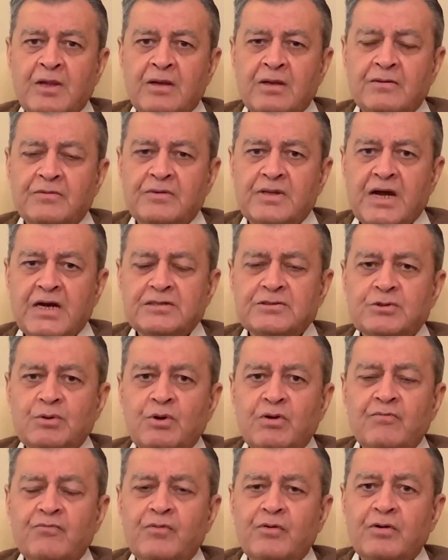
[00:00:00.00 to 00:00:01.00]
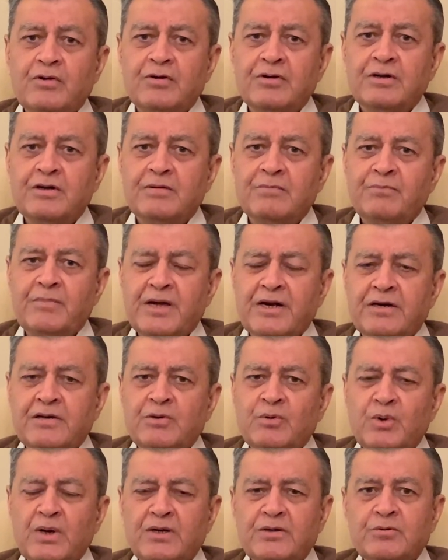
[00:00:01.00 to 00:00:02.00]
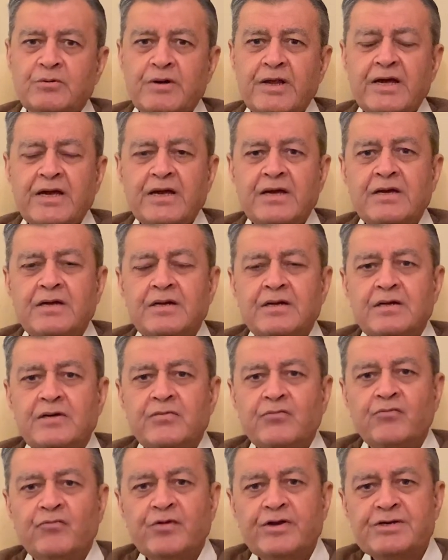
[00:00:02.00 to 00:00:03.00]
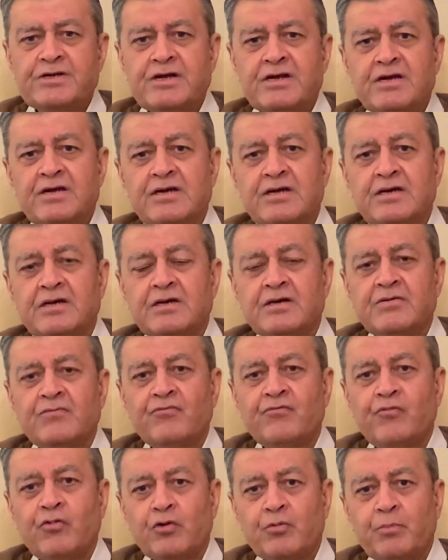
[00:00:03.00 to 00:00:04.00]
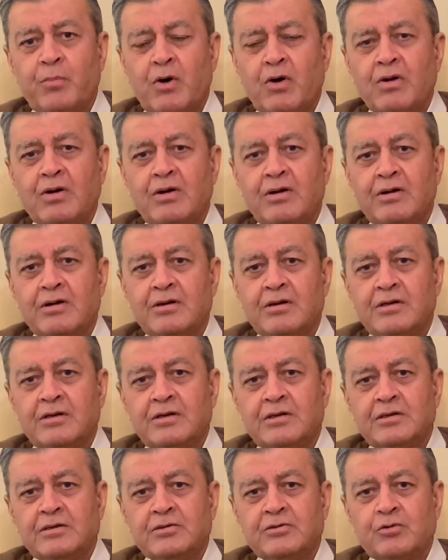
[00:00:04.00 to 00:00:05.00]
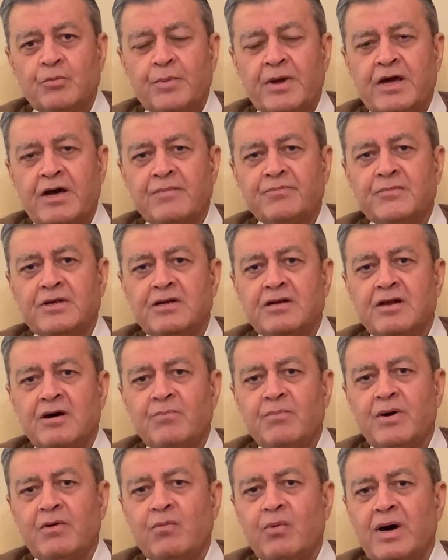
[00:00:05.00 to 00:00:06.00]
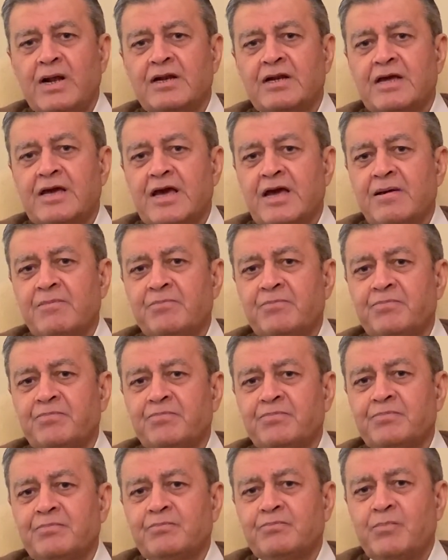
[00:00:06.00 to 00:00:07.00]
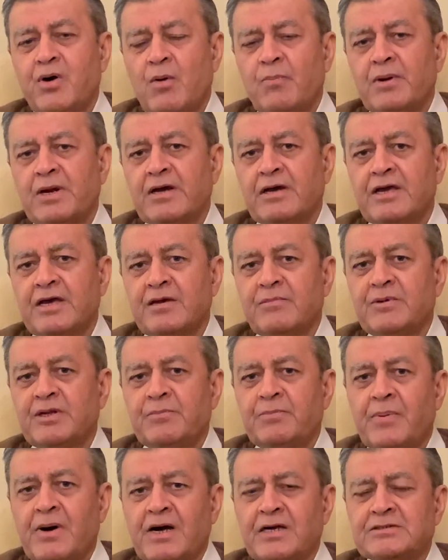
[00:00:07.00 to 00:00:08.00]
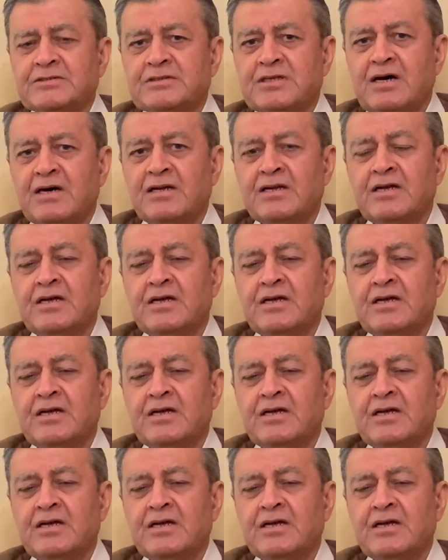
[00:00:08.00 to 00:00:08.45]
That's all for Maradona today. Wishing football to become the number one game, popular game in Pakistan